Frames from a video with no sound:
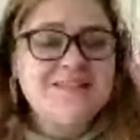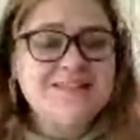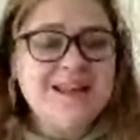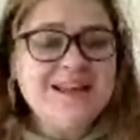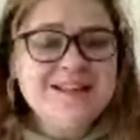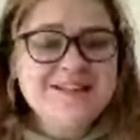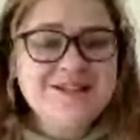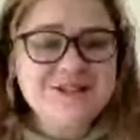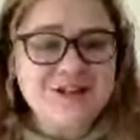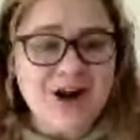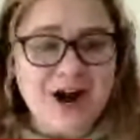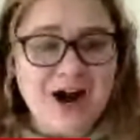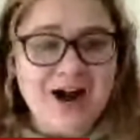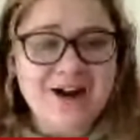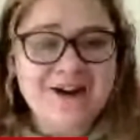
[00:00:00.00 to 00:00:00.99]
Let's
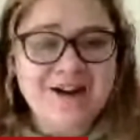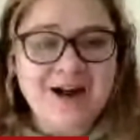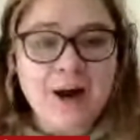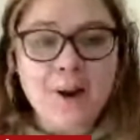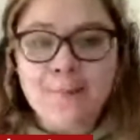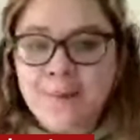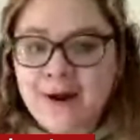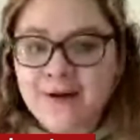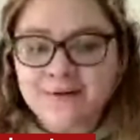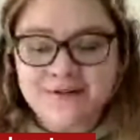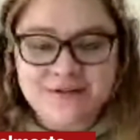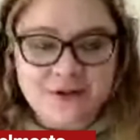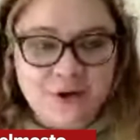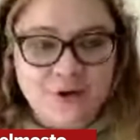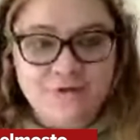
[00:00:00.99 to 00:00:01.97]
talk
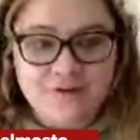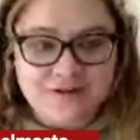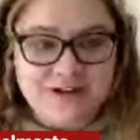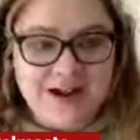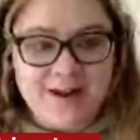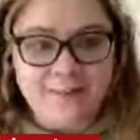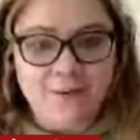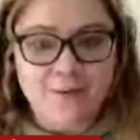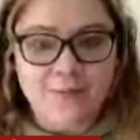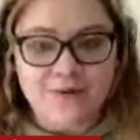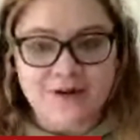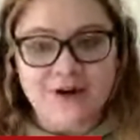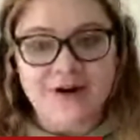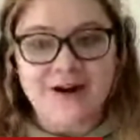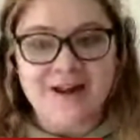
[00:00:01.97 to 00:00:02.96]
about this overtime
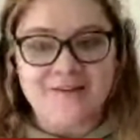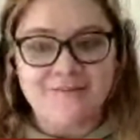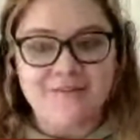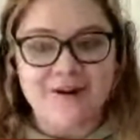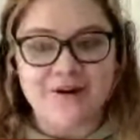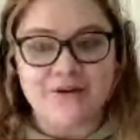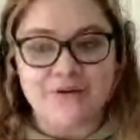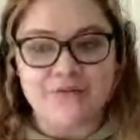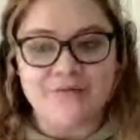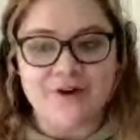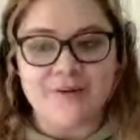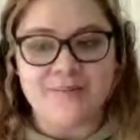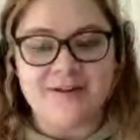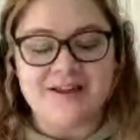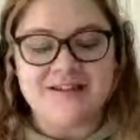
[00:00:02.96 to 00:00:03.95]
winner in
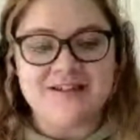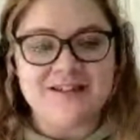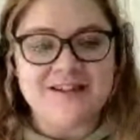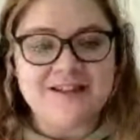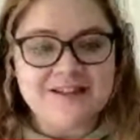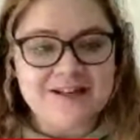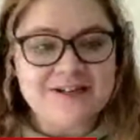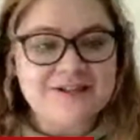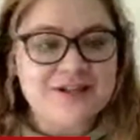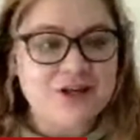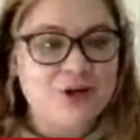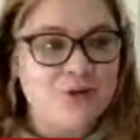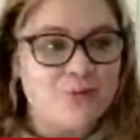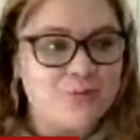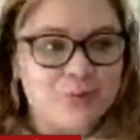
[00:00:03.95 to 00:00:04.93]
Vancouver, because I think that is
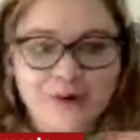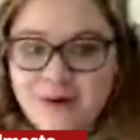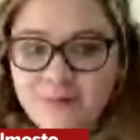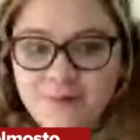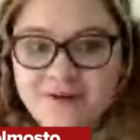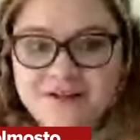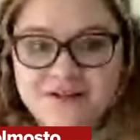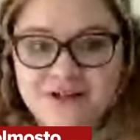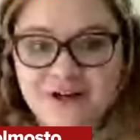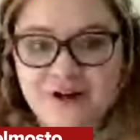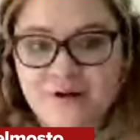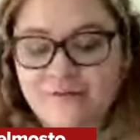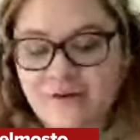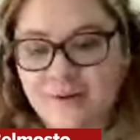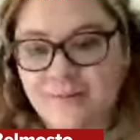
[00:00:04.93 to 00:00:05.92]
a great way to
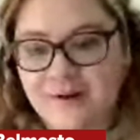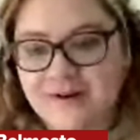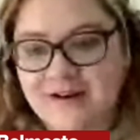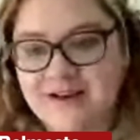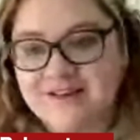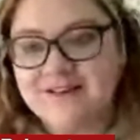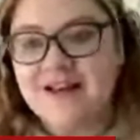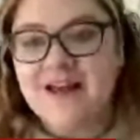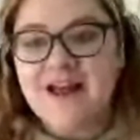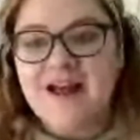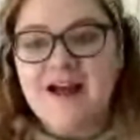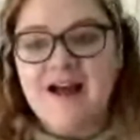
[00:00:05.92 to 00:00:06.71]
start off our Mondays.